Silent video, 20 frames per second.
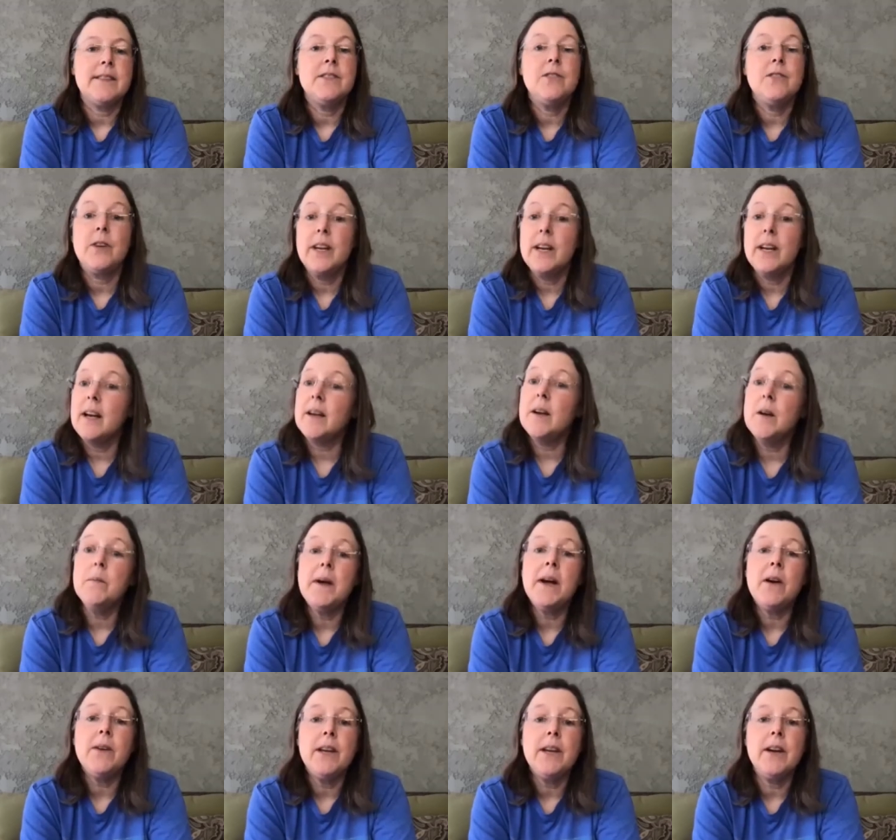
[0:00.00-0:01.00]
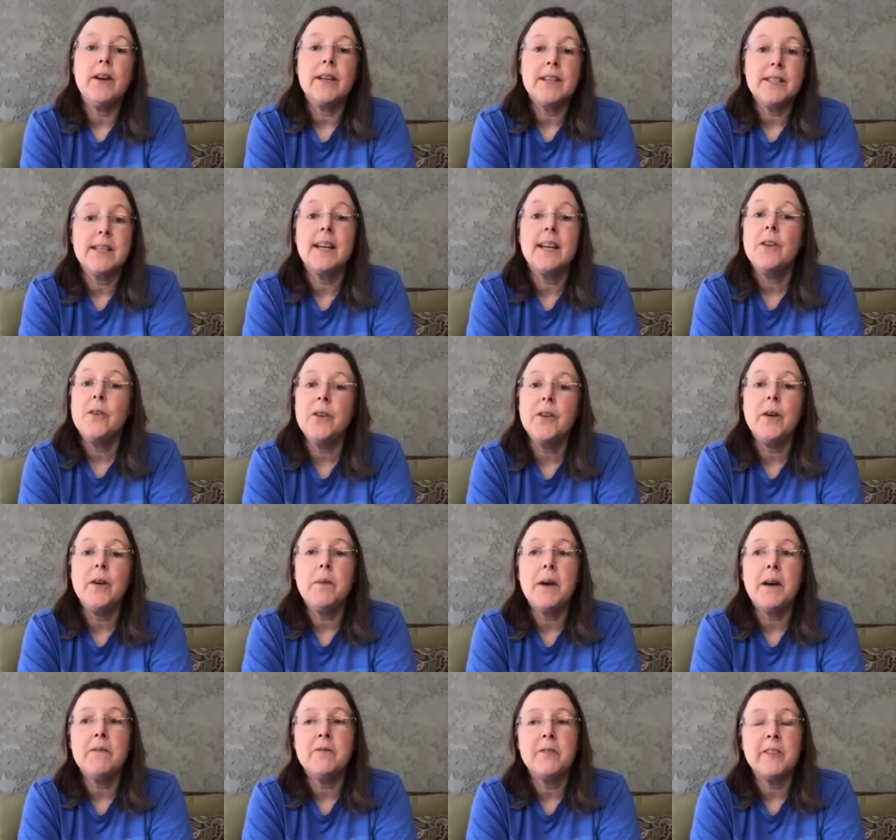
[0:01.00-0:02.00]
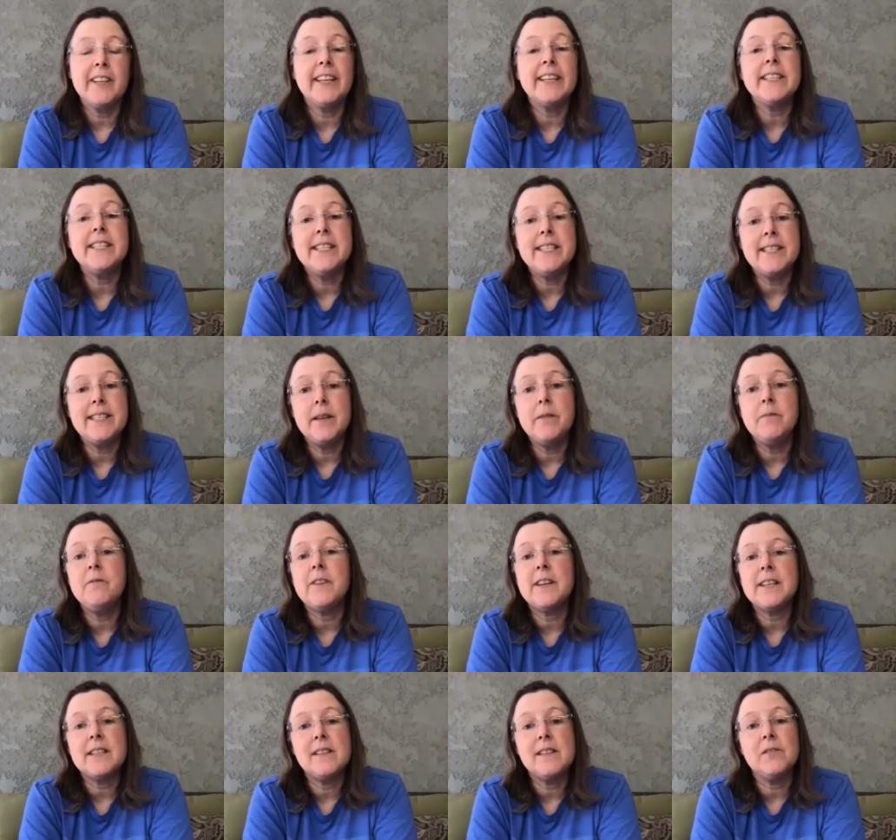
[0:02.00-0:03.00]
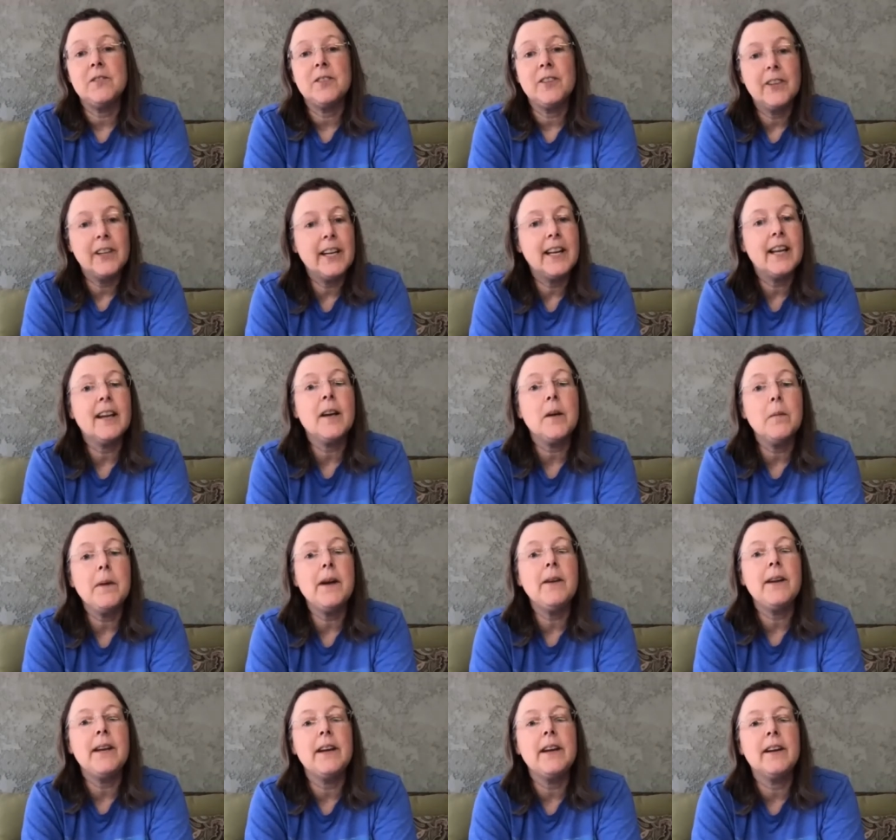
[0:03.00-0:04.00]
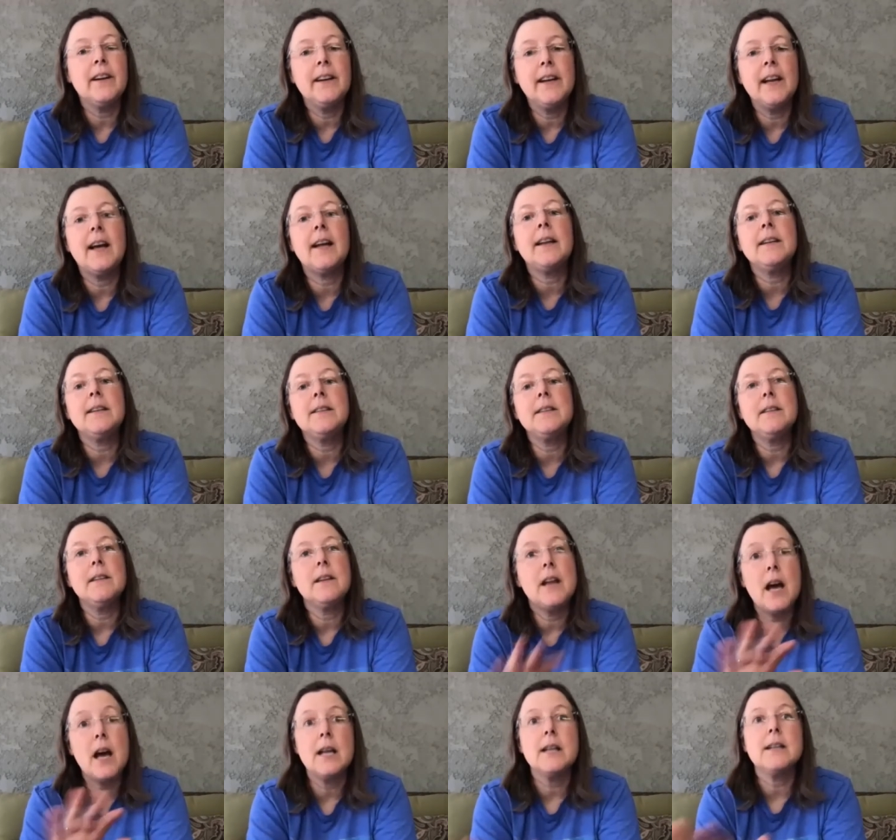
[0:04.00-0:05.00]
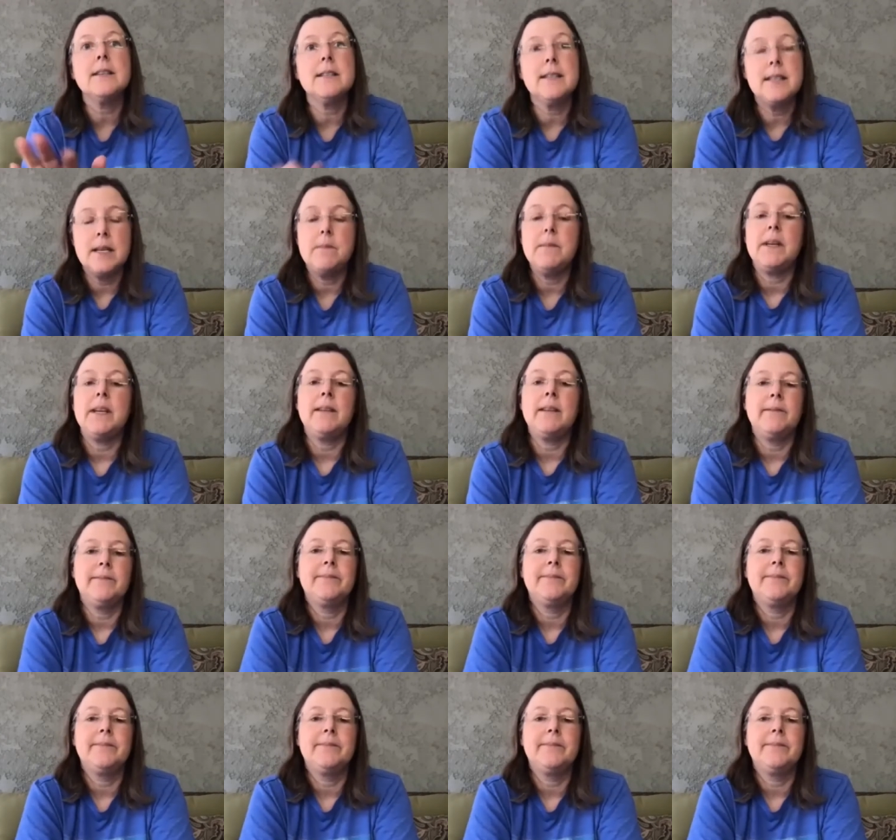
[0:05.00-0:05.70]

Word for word: You cannot come out here, because I know you come out for like TCM Festival. You cannot come out here and not see me.